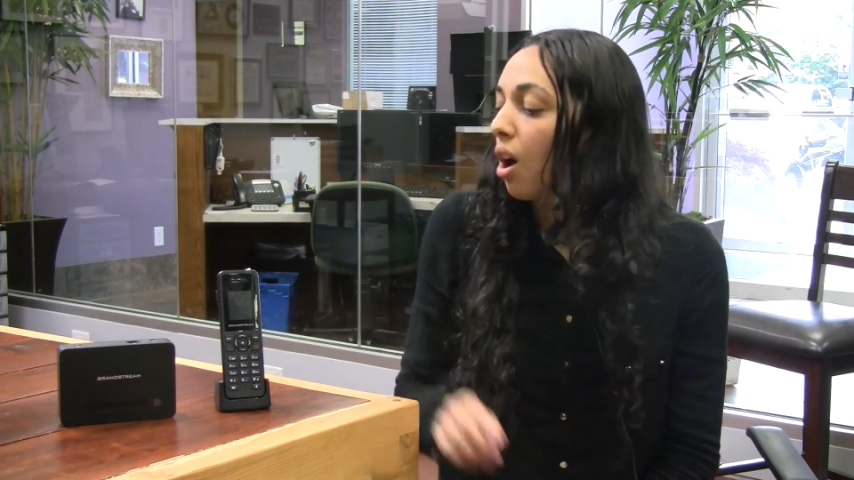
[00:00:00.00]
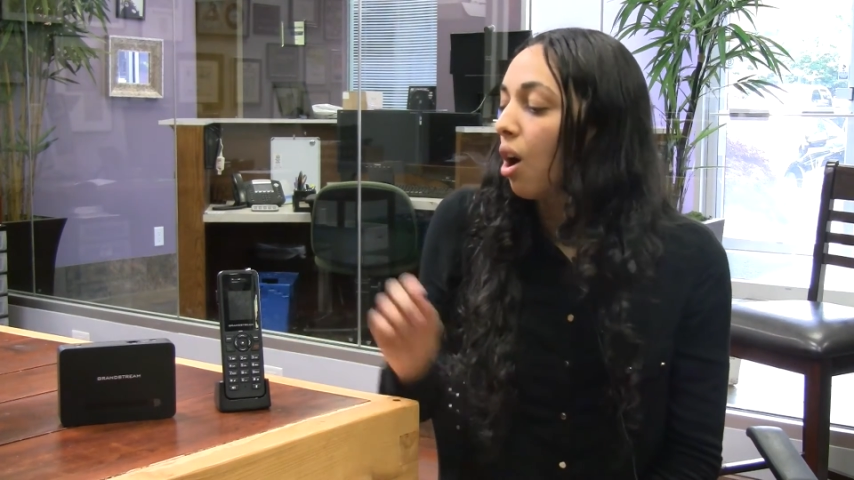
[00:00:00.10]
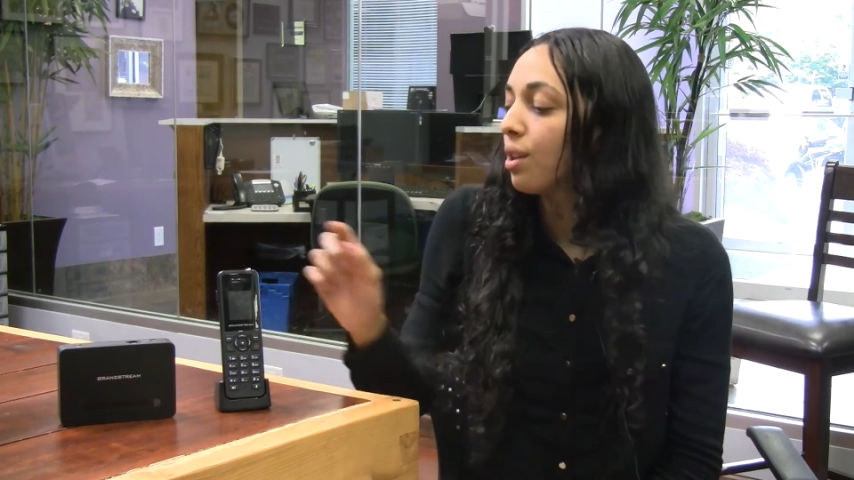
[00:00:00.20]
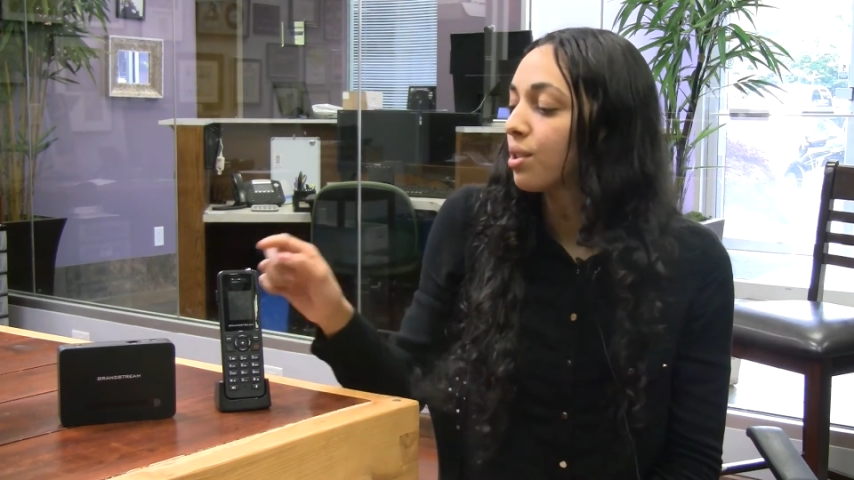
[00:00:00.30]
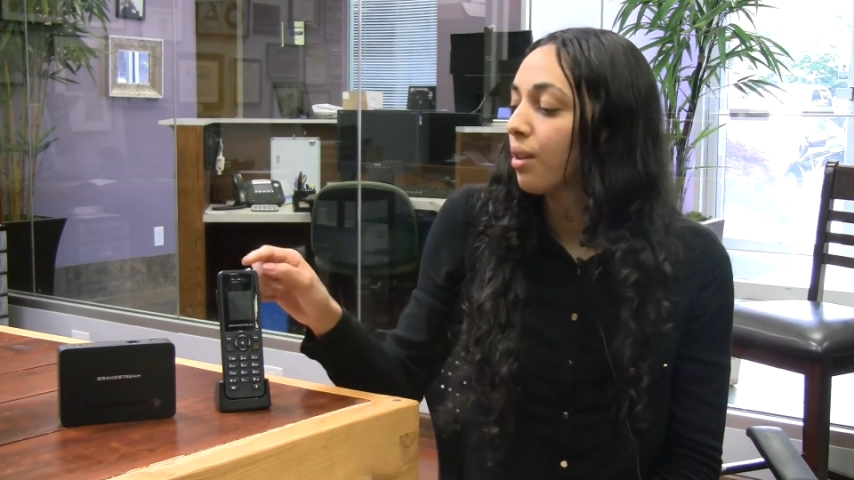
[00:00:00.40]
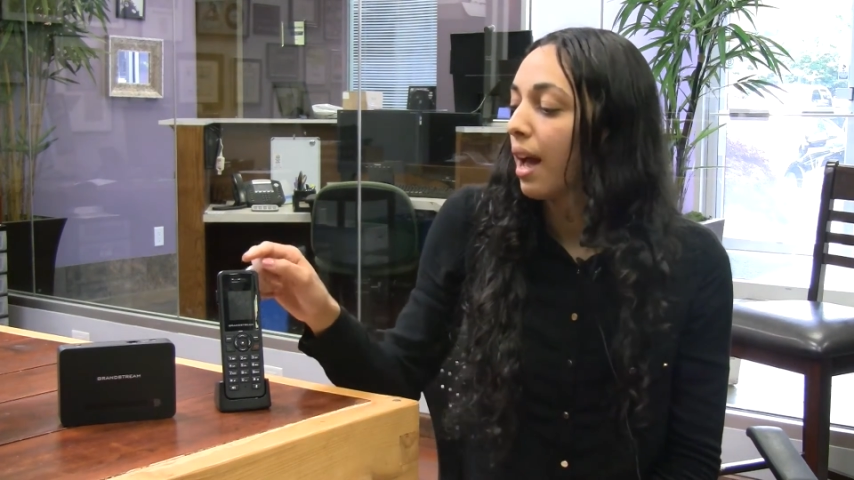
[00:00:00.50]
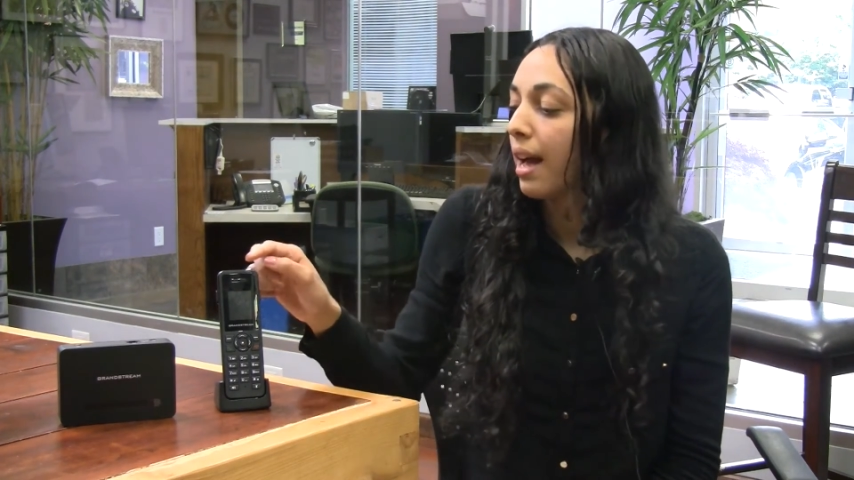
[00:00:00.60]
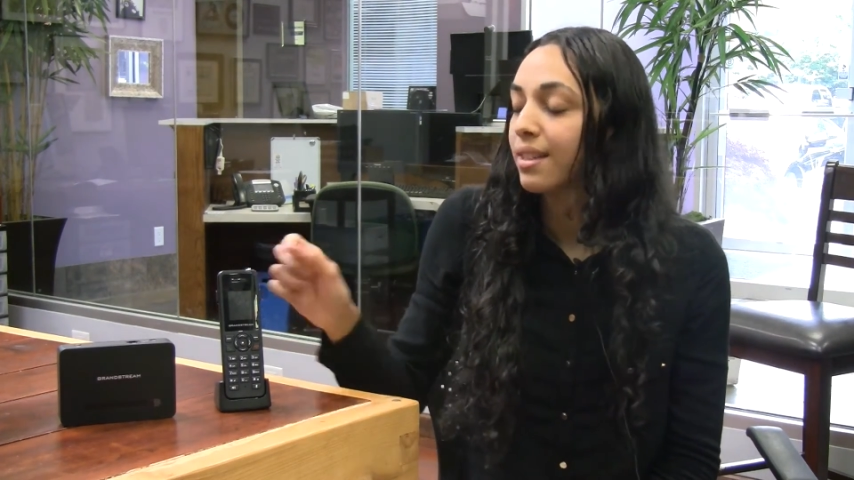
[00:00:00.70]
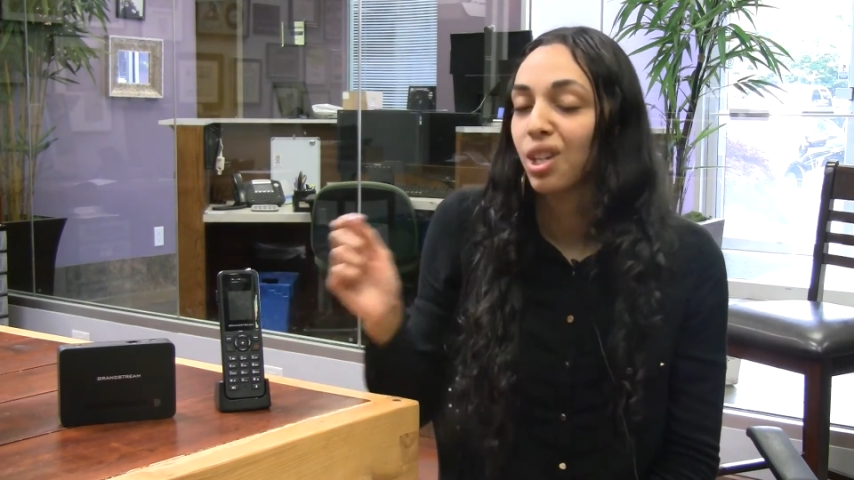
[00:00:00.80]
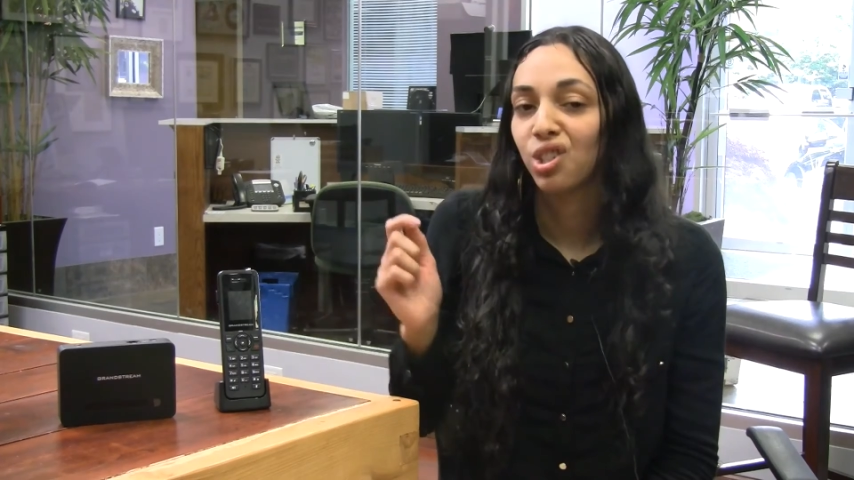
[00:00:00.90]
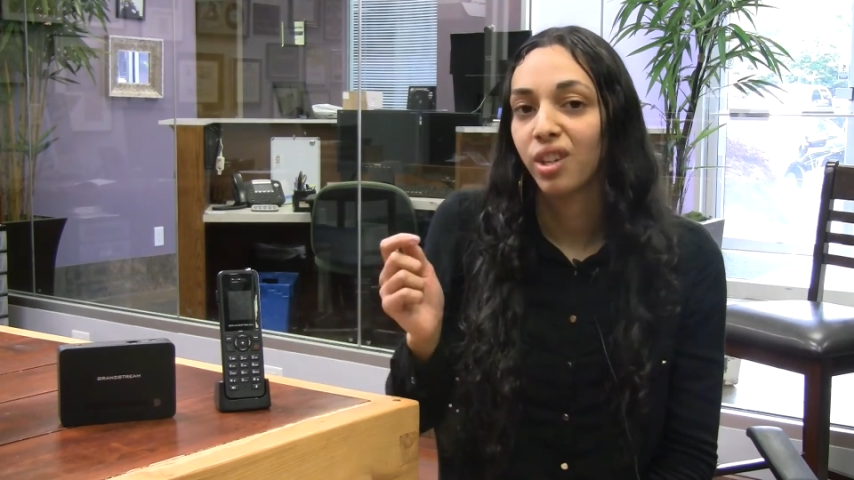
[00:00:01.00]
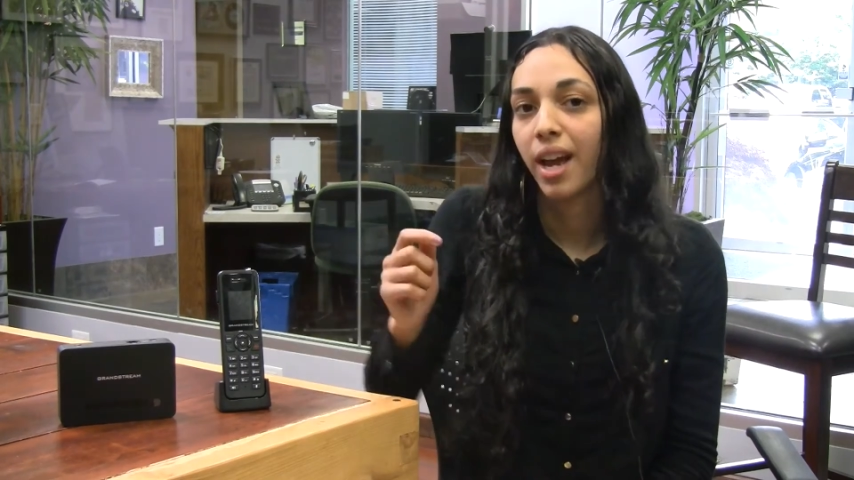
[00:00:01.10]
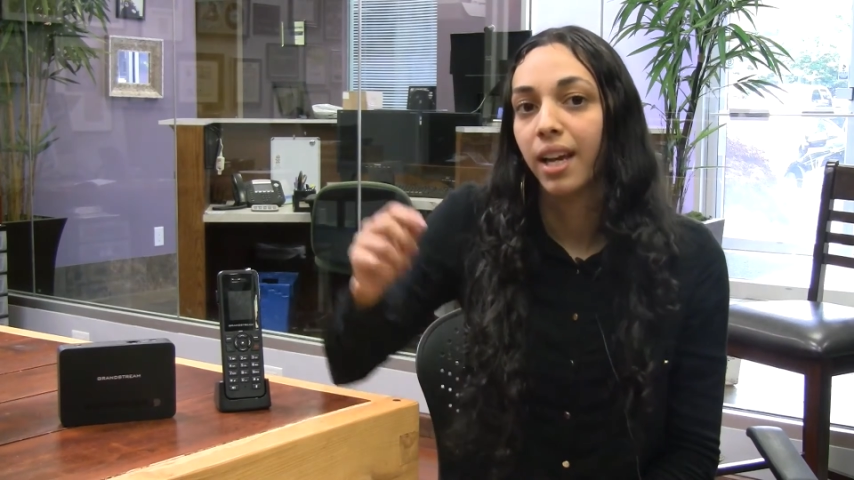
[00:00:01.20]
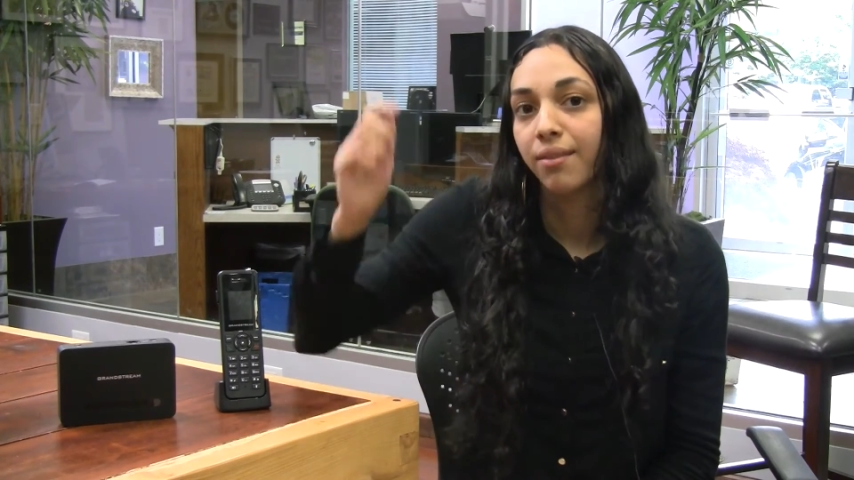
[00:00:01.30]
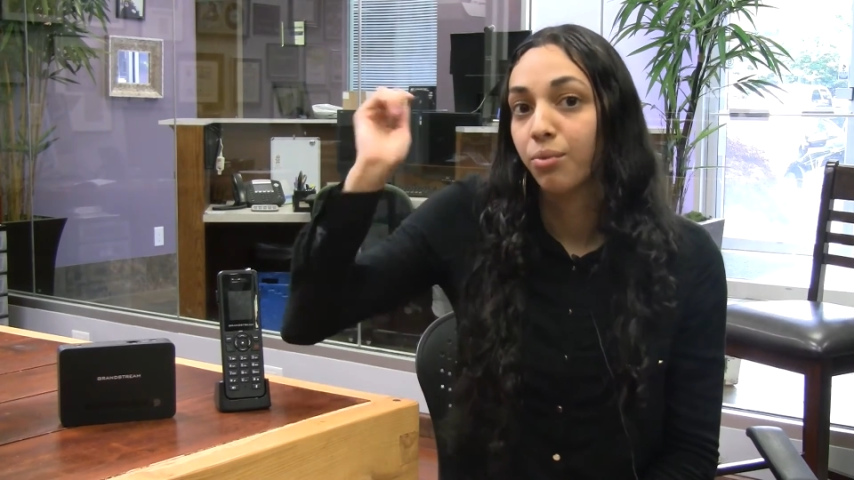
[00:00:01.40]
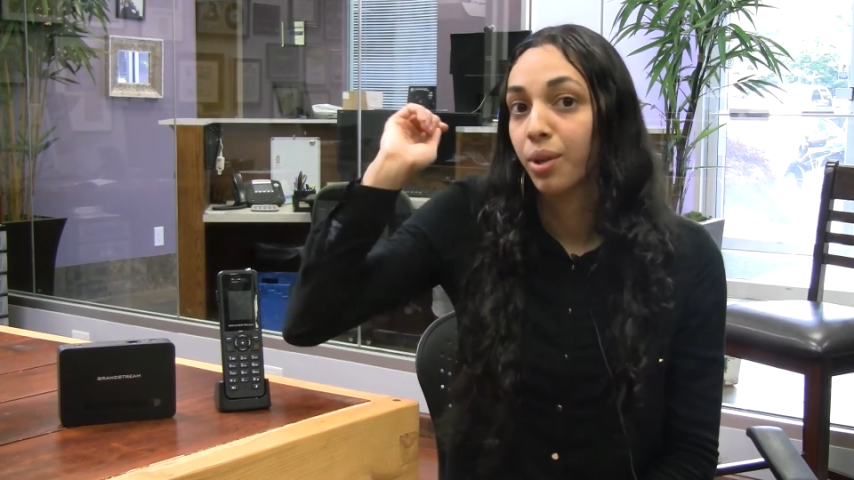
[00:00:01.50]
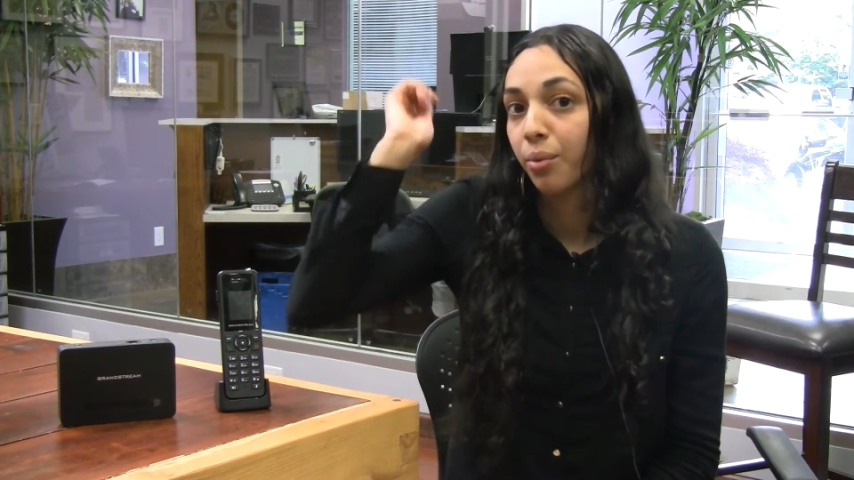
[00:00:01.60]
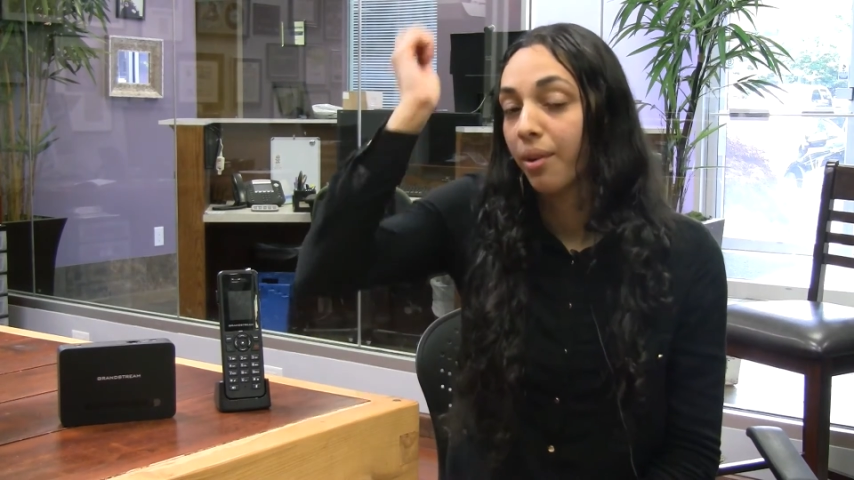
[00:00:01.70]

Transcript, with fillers: also has a jack if you want to